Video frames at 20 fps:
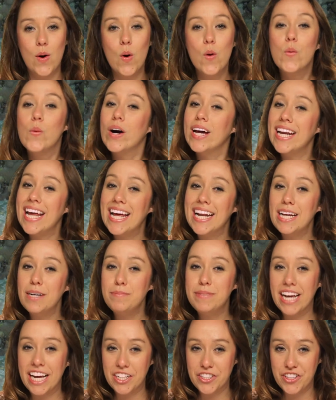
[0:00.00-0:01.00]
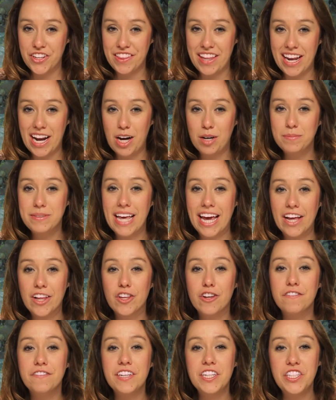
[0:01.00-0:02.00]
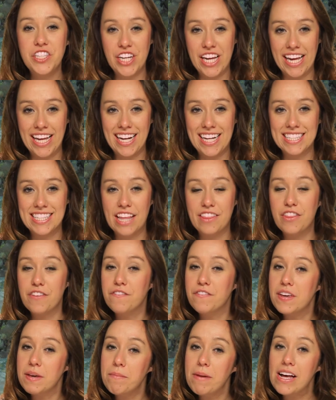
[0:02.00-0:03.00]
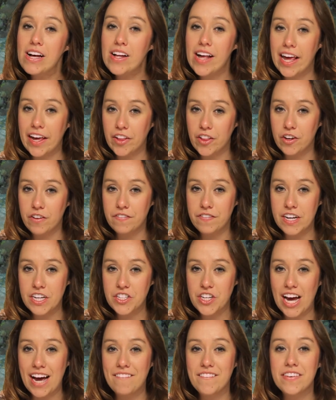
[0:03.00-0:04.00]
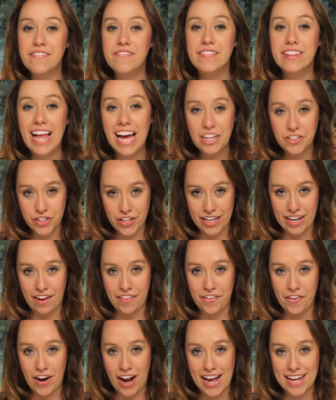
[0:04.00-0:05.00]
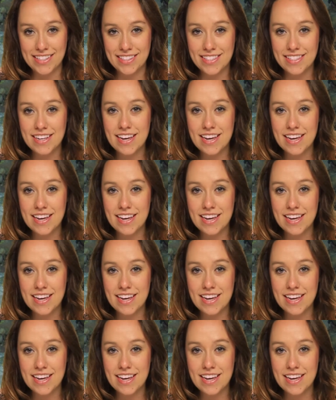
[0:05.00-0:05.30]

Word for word: One adaptation that helps anglerfish eat is that the female anglerfish have a flashlight on their heads.